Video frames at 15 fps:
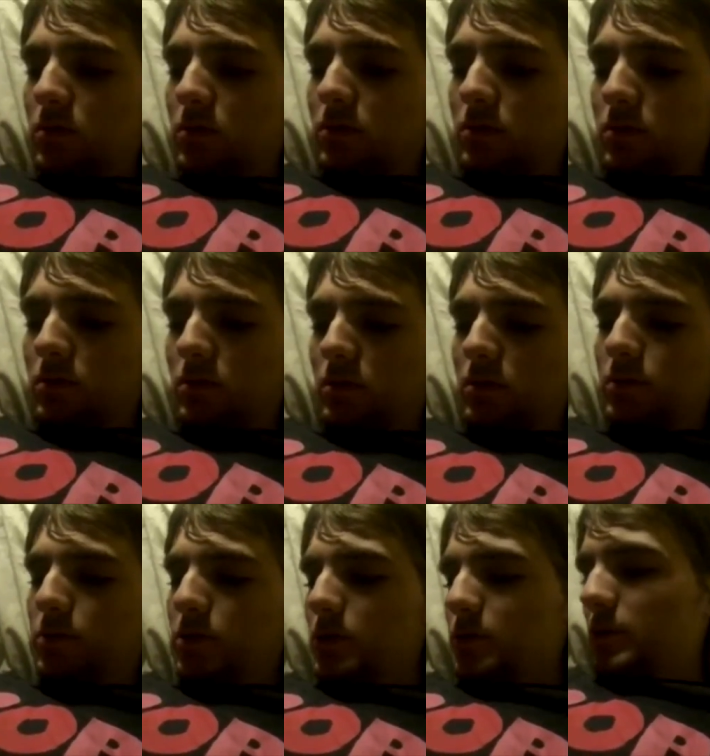It's
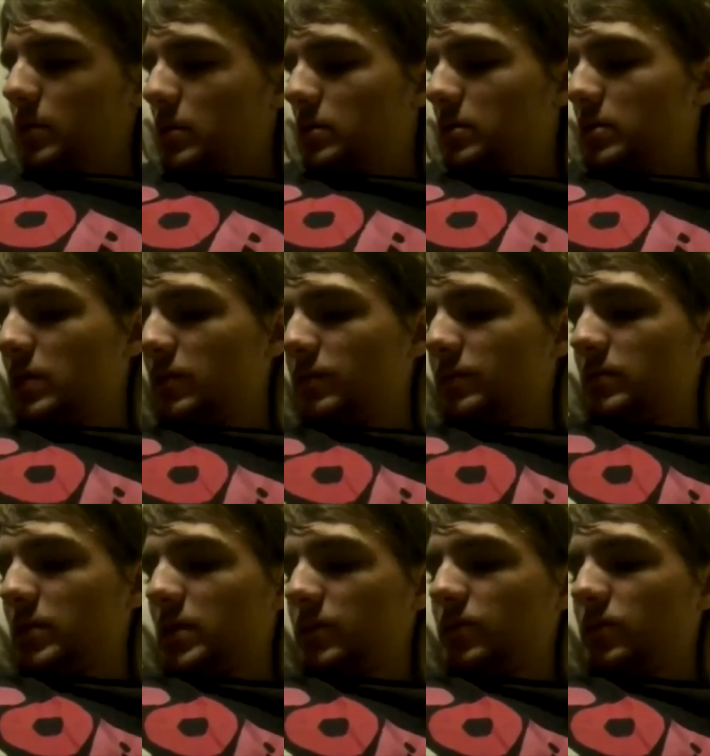probably because I haven't
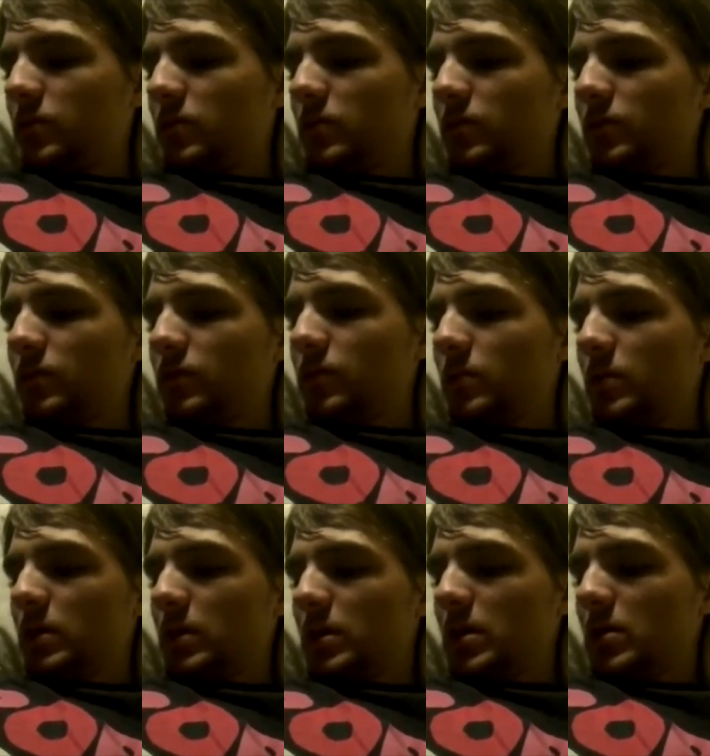slept for over
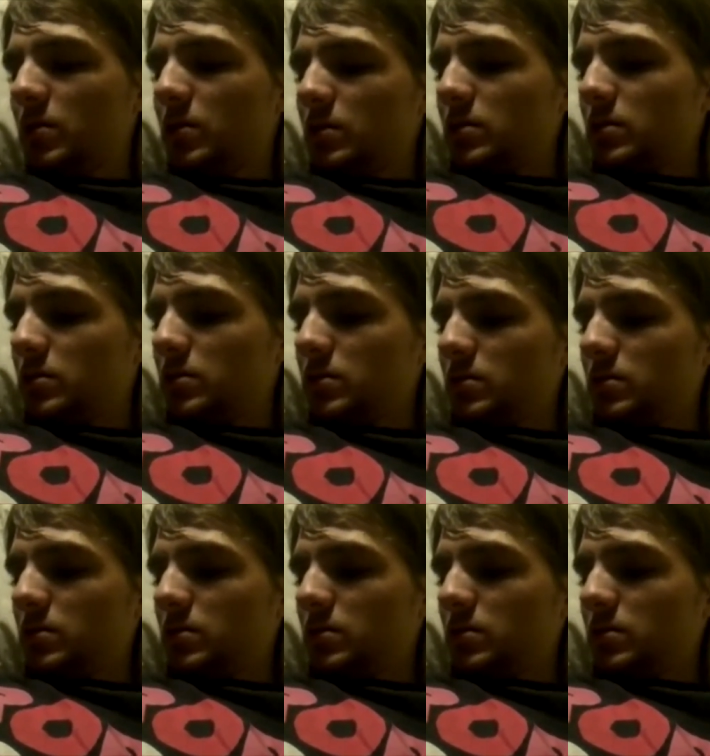48 hours.